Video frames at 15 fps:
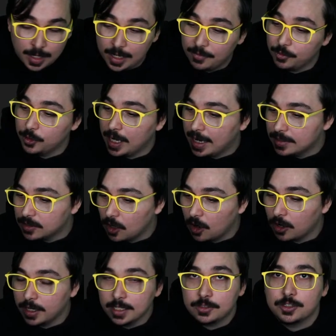if you guys
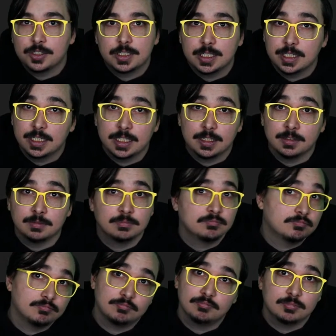are interested in
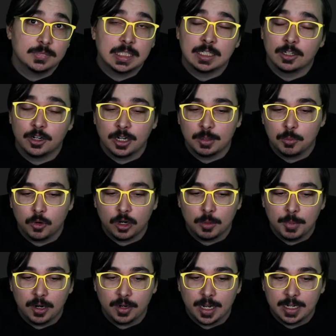learning more
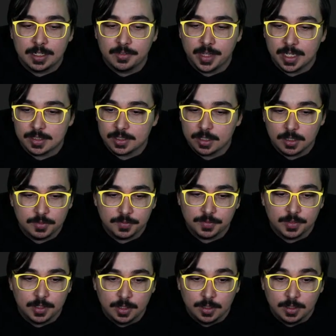about any of that stuff,